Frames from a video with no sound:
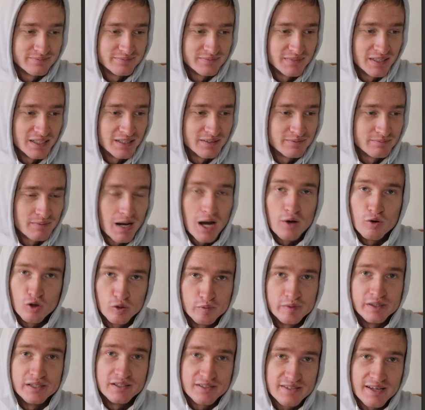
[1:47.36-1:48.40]
Yeah, I will
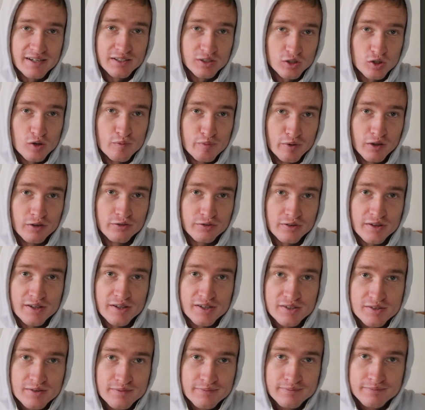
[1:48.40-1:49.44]
be sending you a bill for
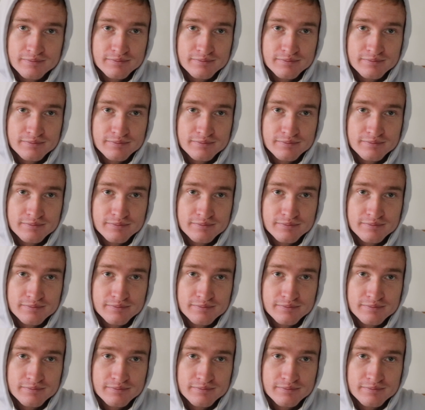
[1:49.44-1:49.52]
this.